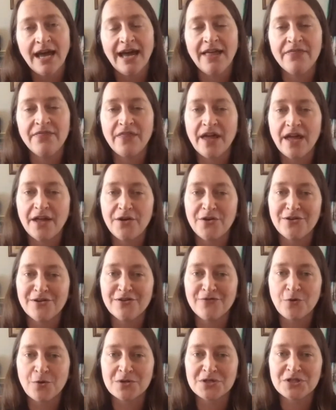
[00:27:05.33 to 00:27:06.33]
And then,
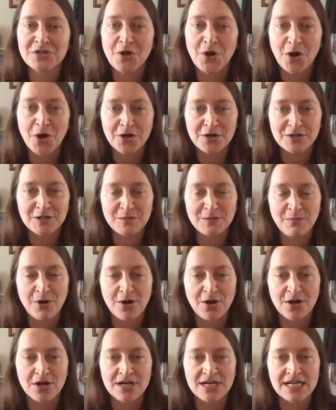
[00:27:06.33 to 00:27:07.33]
of course, the hardest
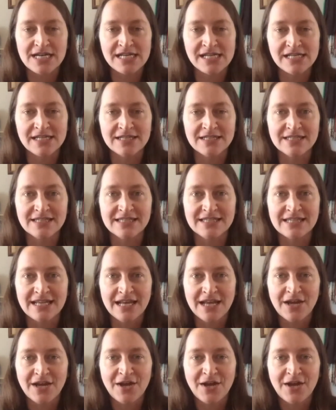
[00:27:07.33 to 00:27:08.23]
part is